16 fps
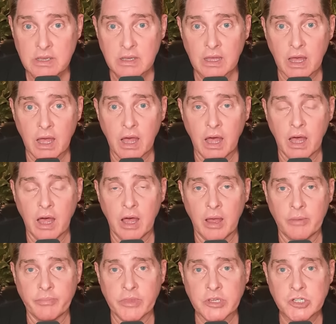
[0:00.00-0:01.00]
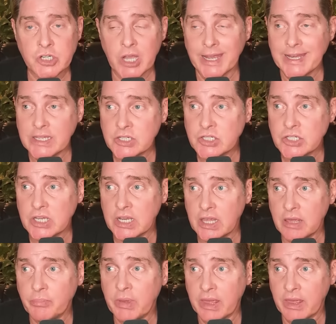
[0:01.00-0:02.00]
um, the shining
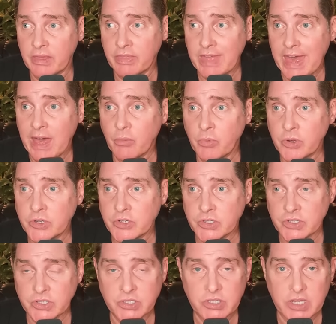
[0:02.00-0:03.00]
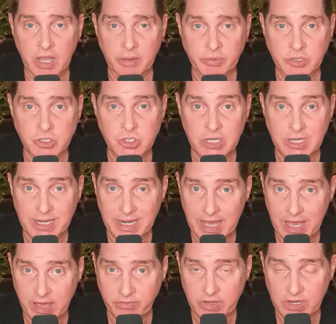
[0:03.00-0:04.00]
city being that which is established in
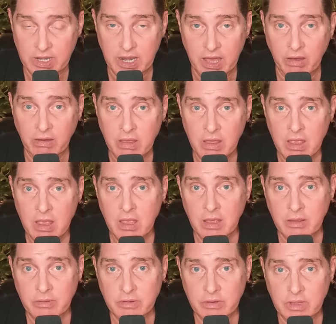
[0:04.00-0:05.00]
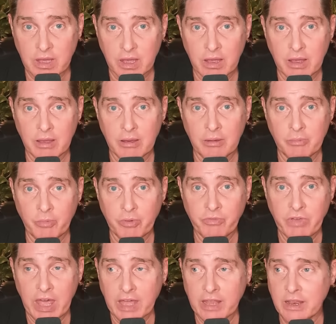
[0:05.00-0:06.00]
heaven. Now, um, we've
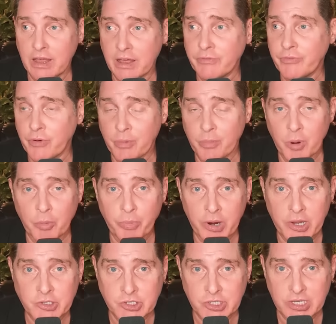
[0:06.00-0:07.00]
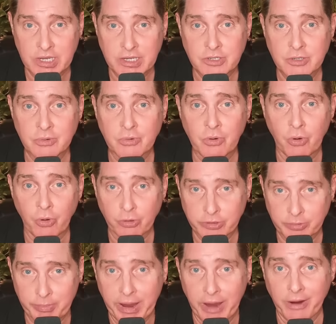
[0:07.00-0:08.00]
had a former president who called
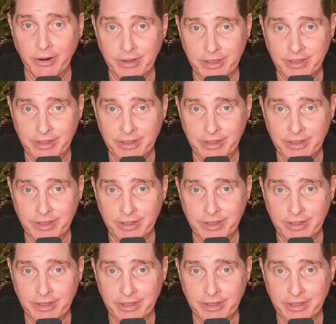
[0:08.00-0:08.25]
America